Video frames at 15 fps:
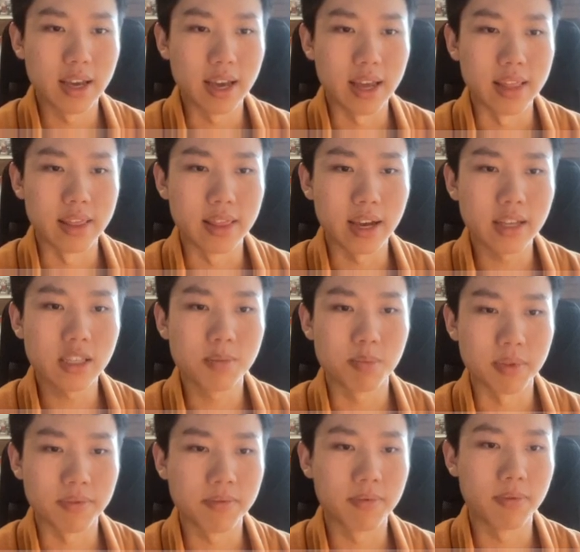and that's
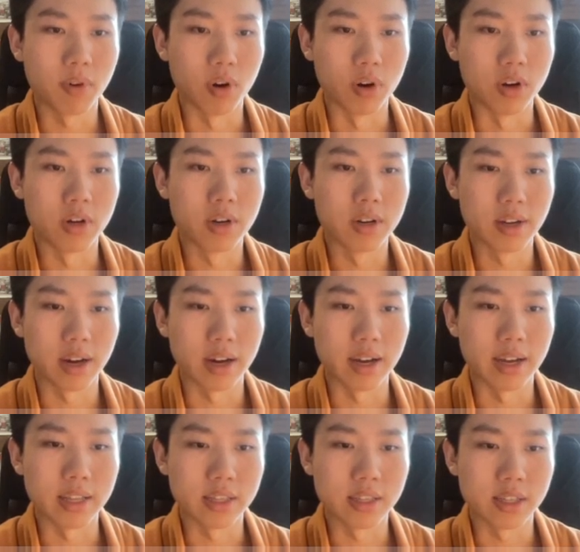before I
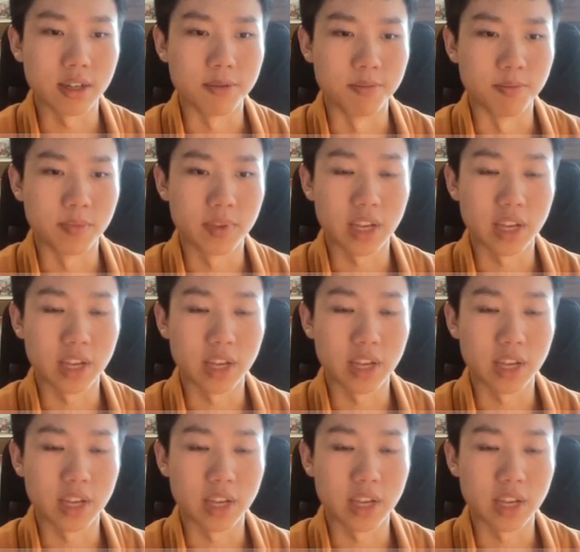add some